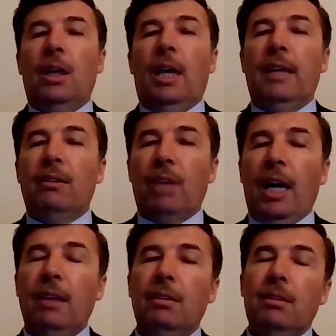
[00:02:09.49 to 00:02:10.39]

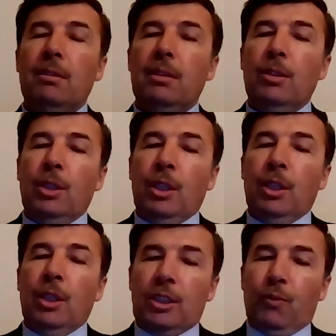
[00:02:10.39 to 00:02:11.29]
entitled
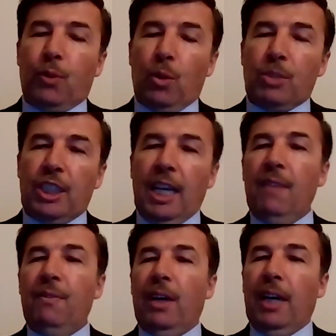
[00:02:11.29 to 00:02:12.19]
From
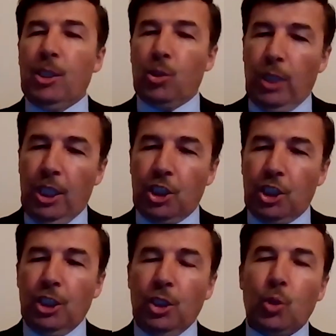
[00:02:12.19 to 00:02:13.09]

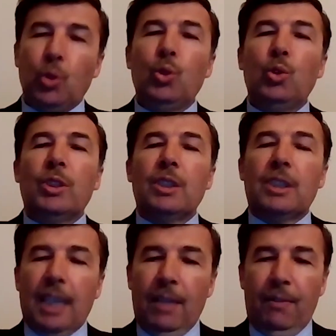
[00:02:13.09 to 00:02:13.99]
Self-Isolation to
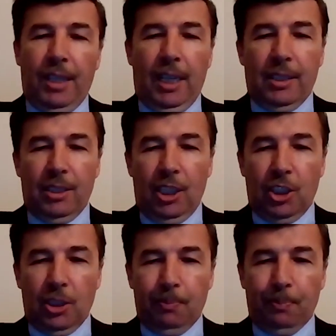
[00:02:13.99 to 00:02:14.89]

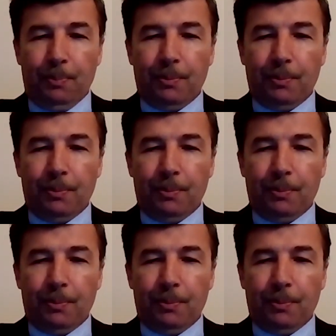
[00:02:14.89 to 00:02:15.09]
Self-Realization.